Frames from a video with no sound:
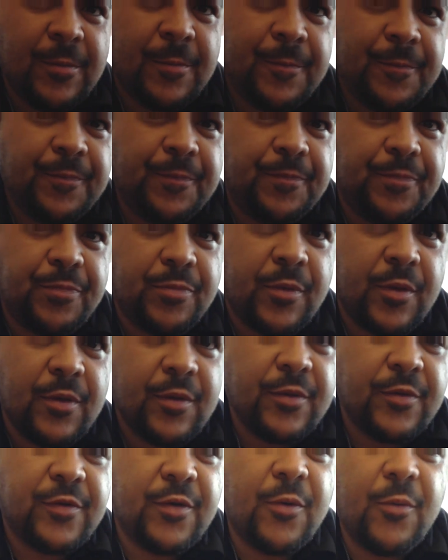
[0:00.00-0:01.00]

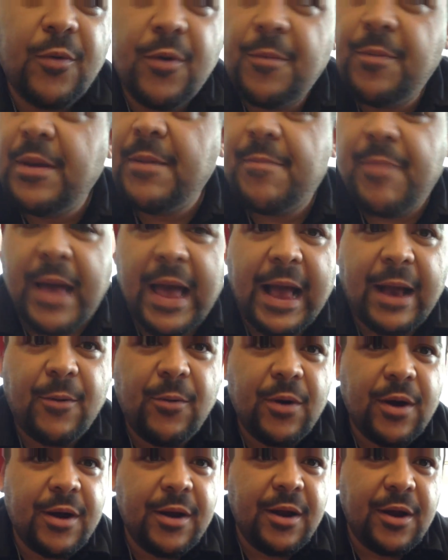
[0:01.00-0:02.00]
Sucks. So we'll be back.
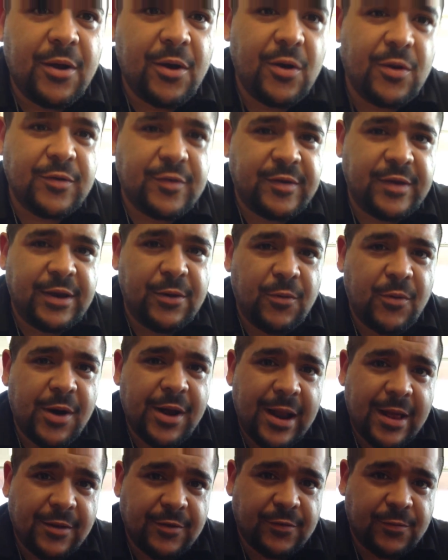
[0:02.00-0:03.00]
We're gonna go see
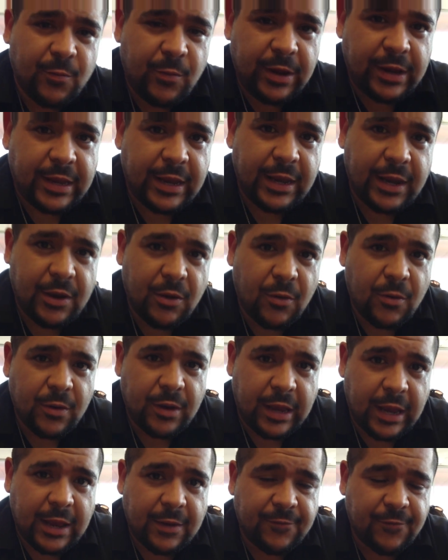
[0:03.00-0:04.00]
what else we can go
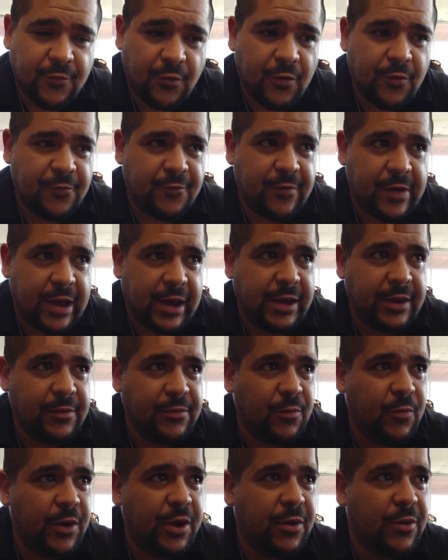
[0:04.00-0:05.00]
get. Full
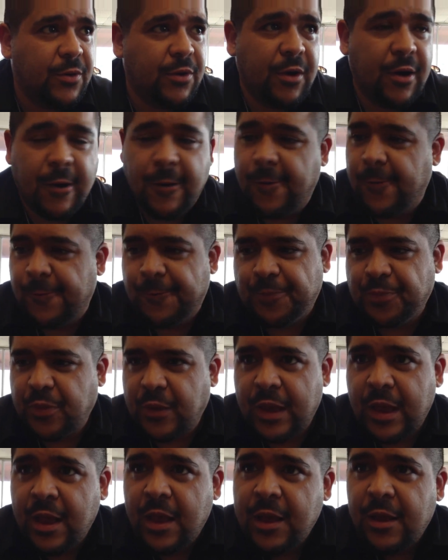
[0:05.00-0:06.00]
find. We don't know.
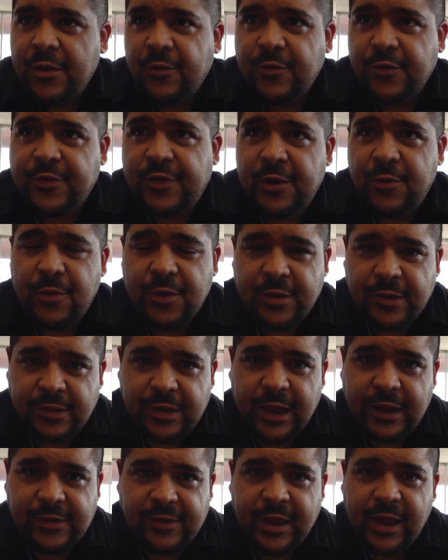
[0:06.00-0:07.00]
We'll see where the
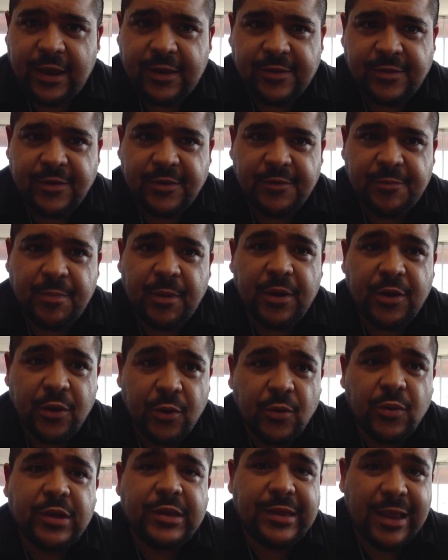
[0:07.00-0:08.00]
day takes us, but
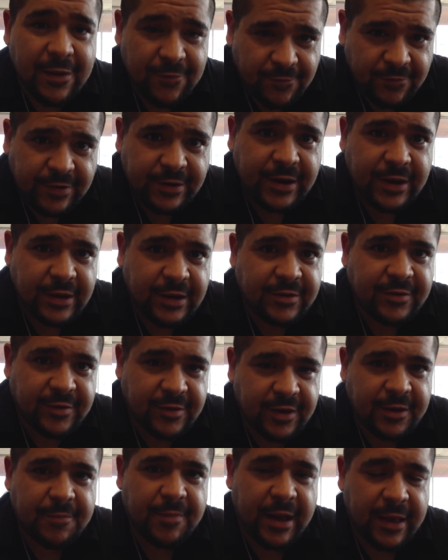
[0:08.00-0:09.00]
you will definitely
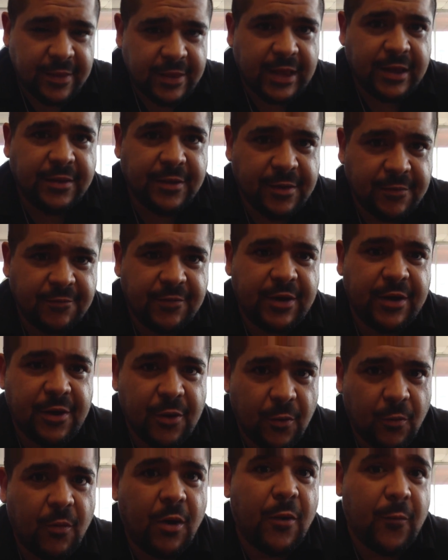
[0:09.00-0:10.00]
see by the end of the
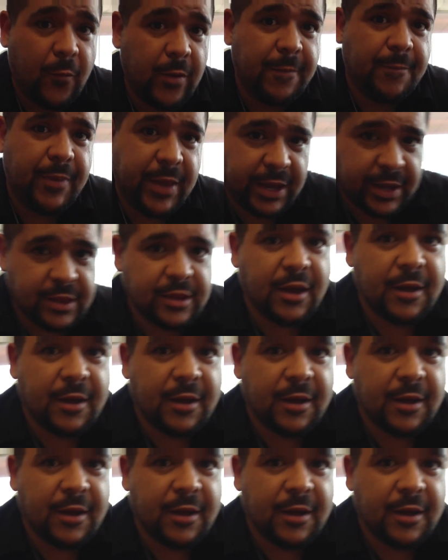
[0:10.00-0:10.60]
video what we picked